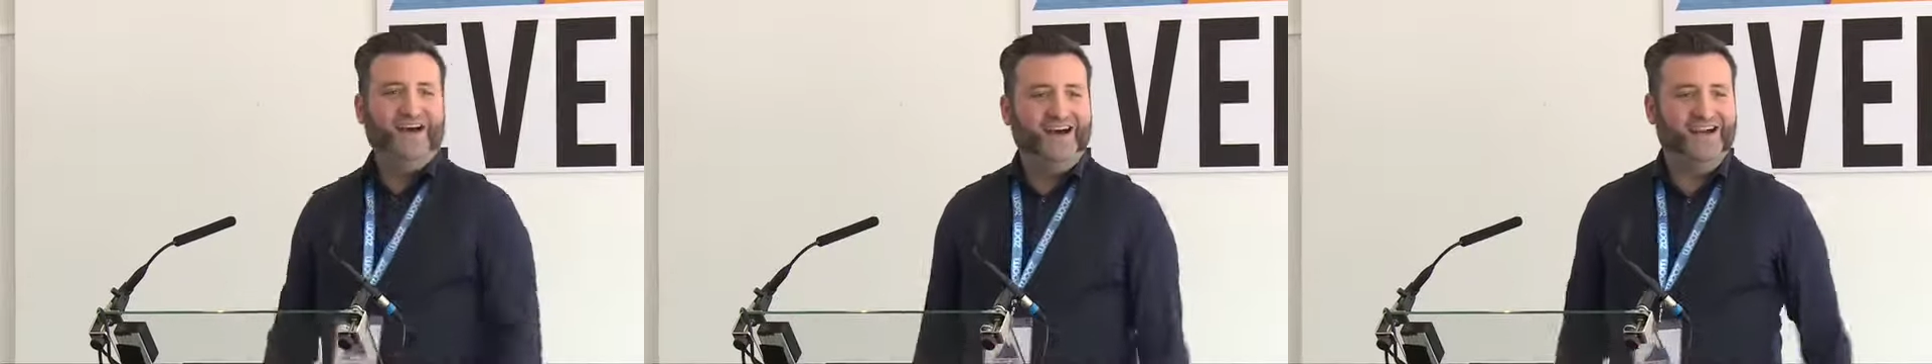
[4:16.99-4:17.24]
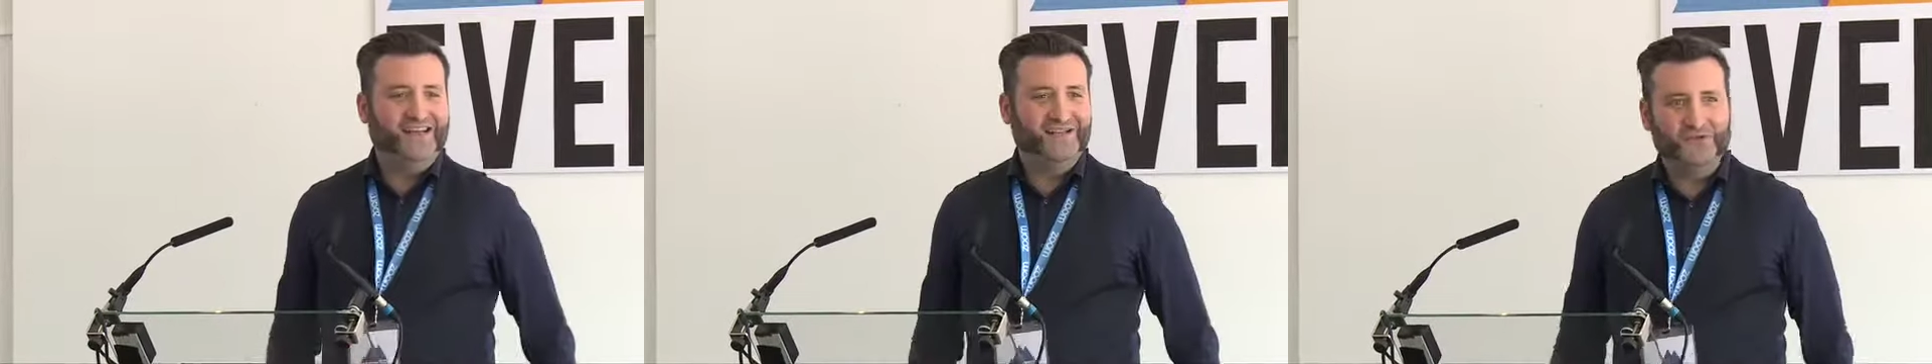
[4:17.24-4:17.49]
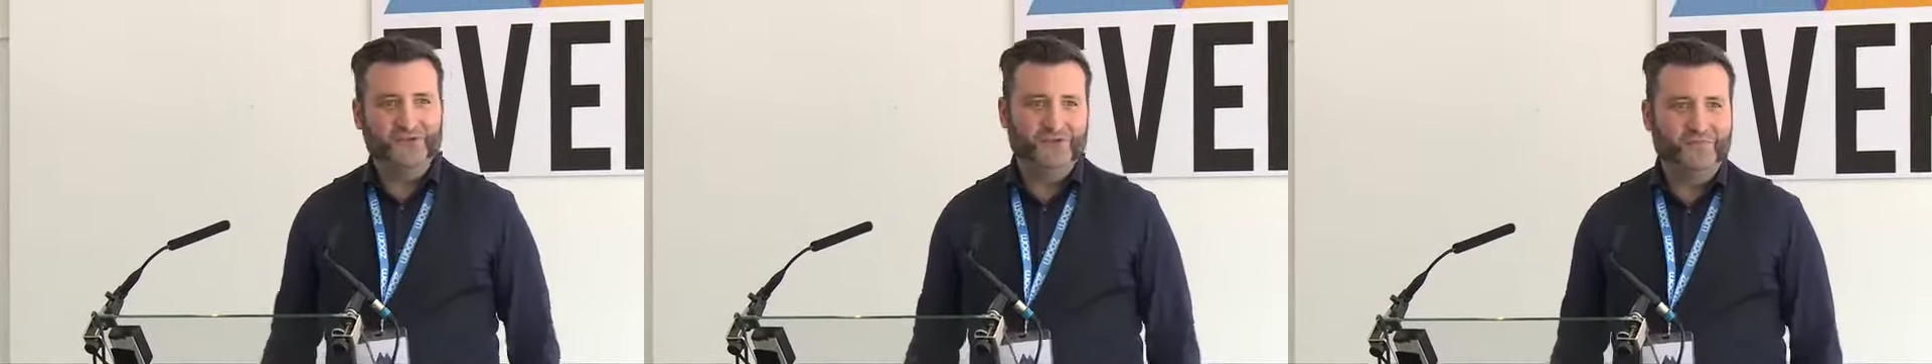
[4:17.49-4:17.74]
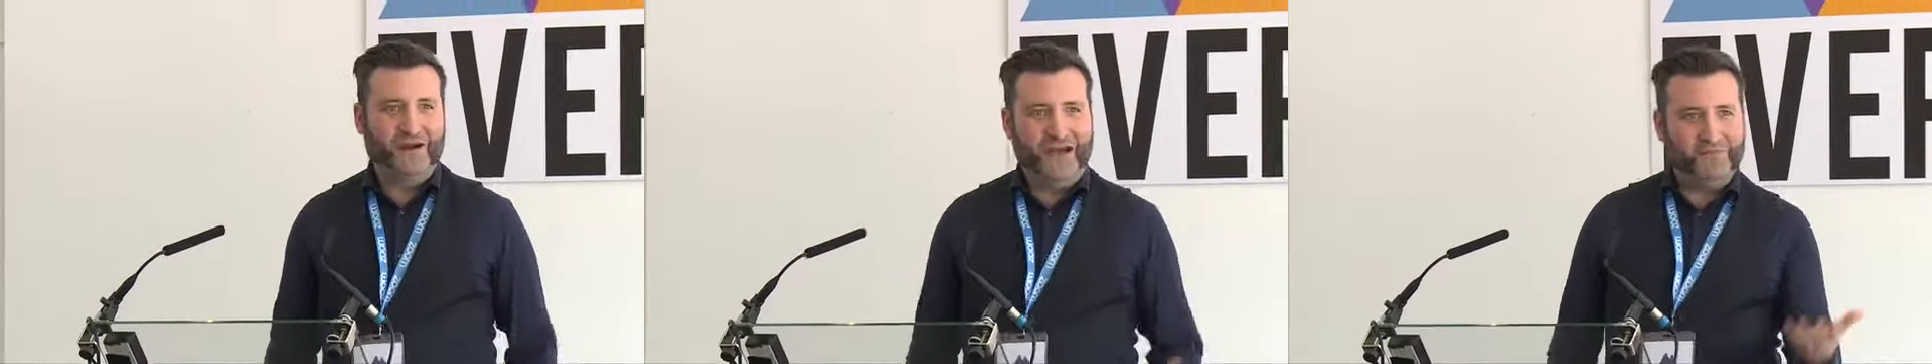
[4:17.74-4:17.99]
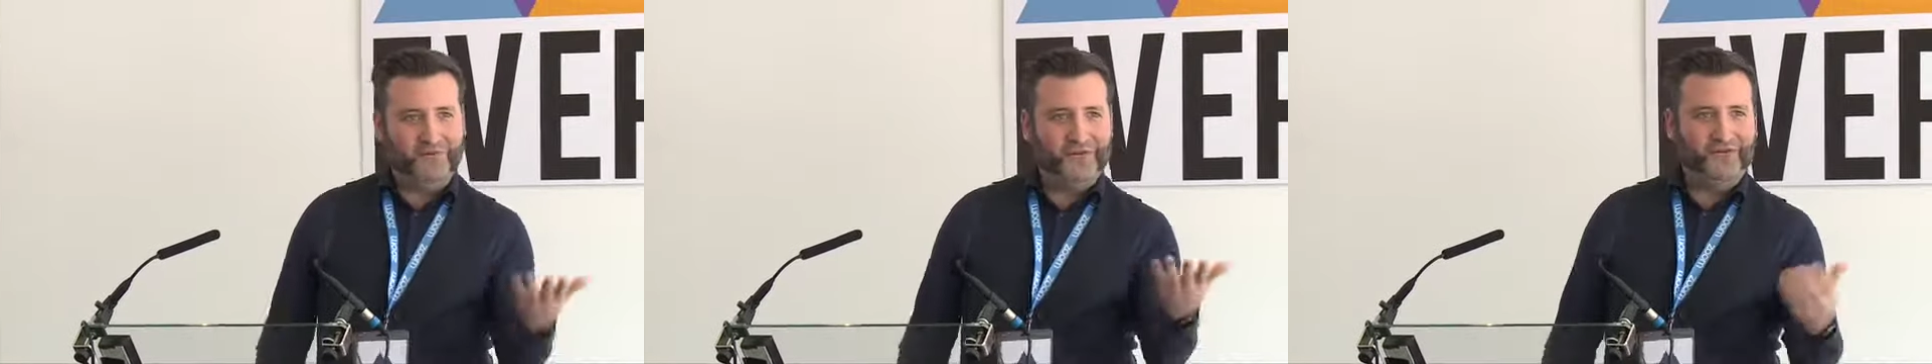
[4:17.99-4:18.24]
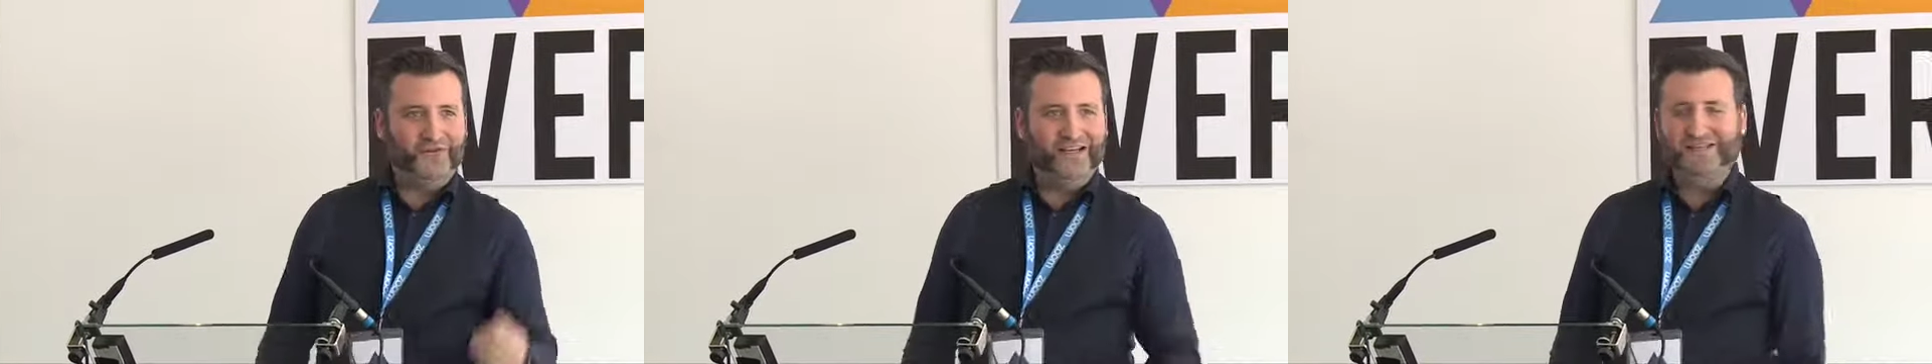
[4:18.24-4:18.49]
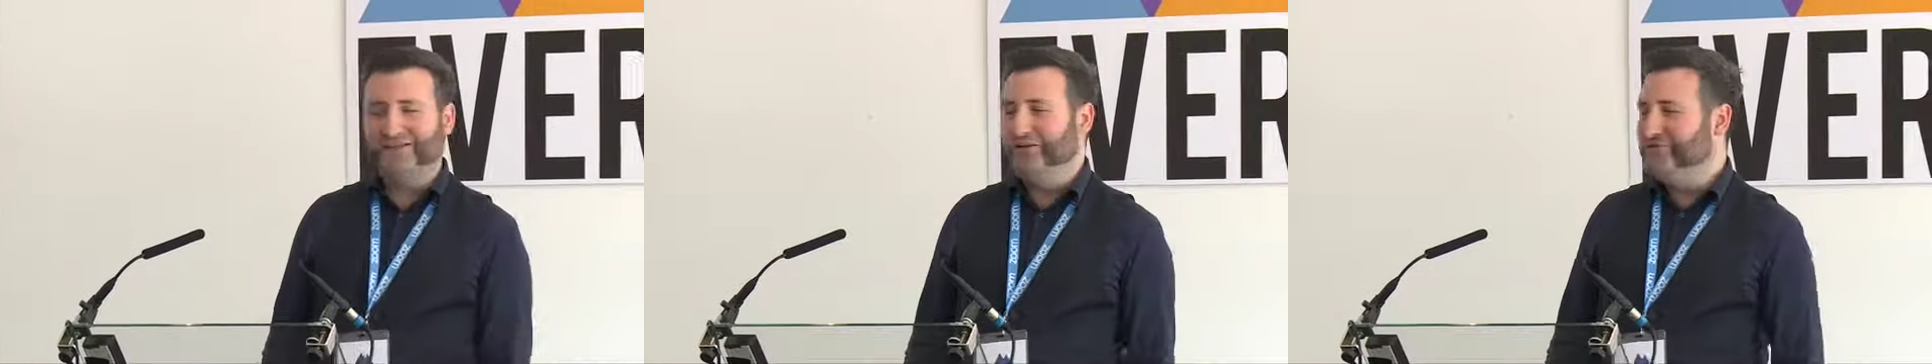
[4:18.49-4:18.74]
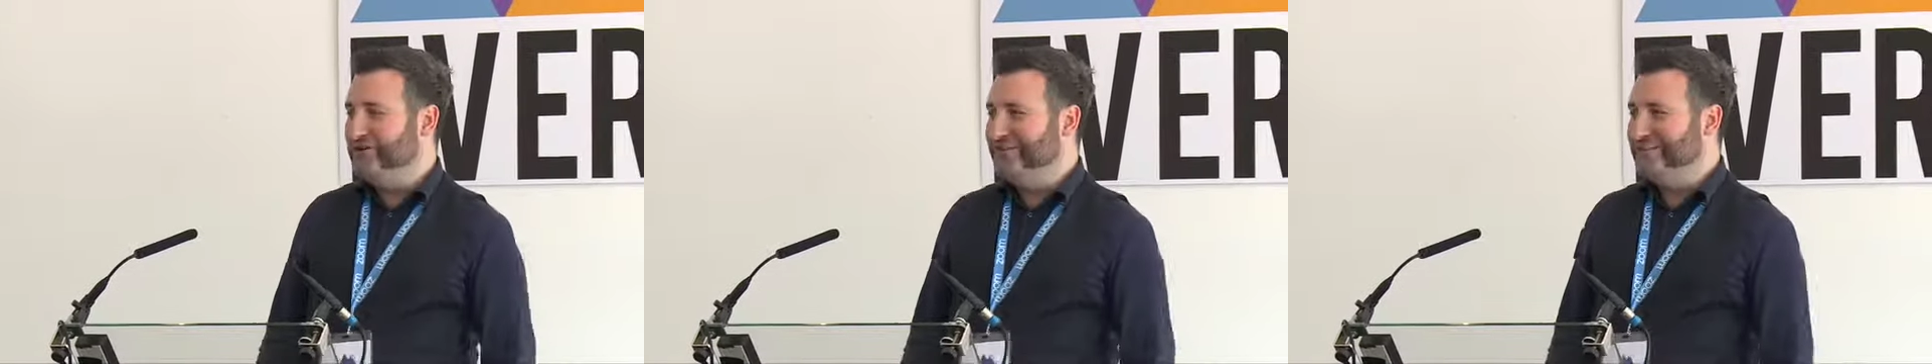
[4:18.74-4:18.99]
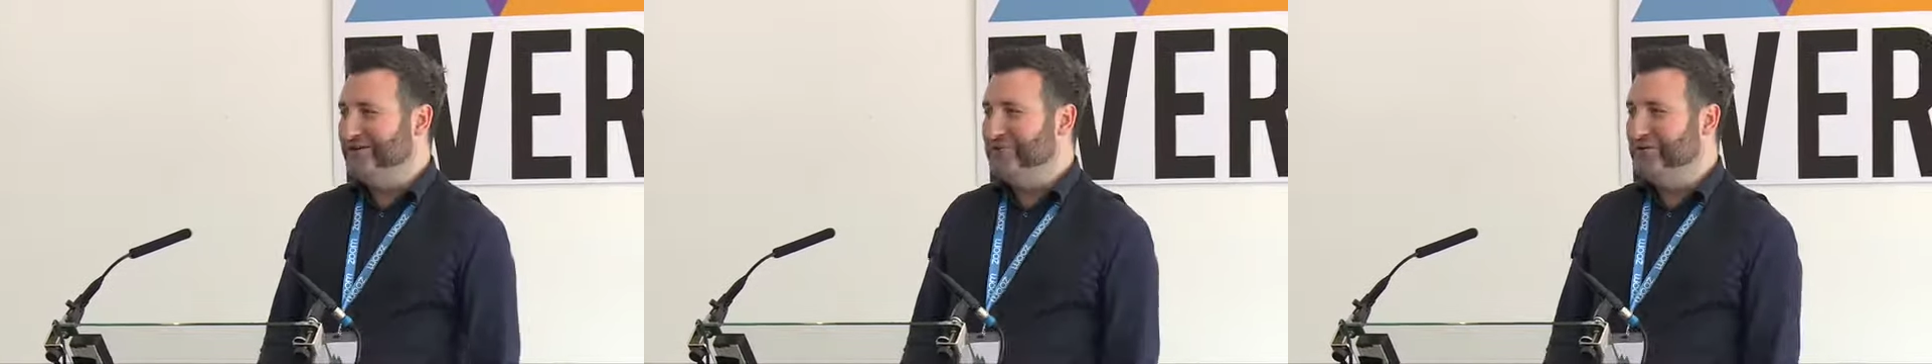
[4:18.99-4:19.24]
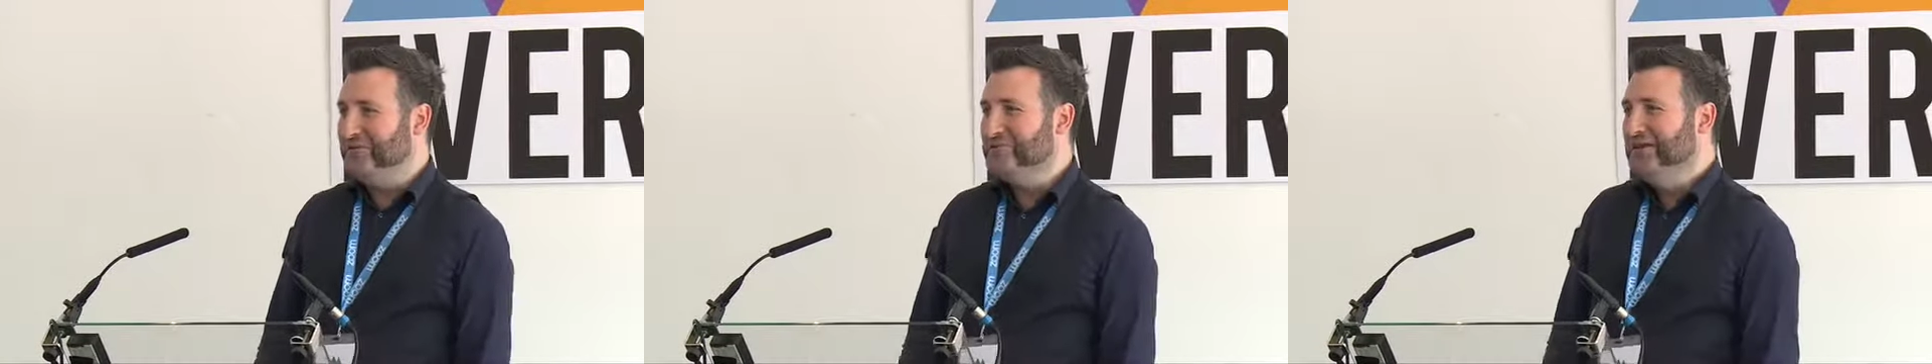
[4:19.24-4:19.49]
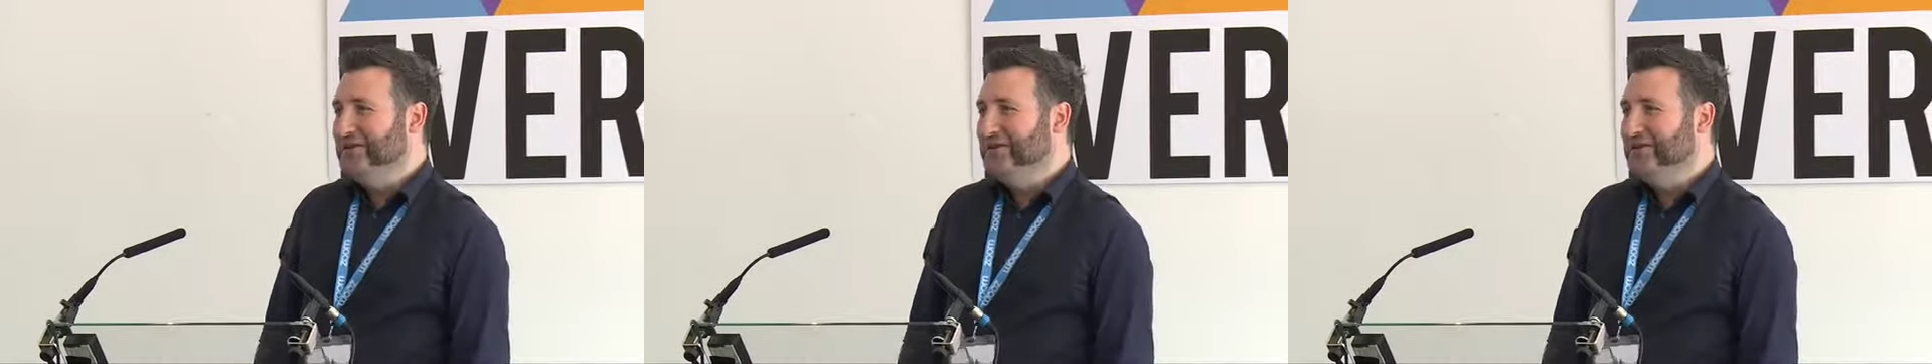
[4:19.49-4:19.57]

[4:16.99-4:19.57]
hiding the Zoom app on their desktop, for example.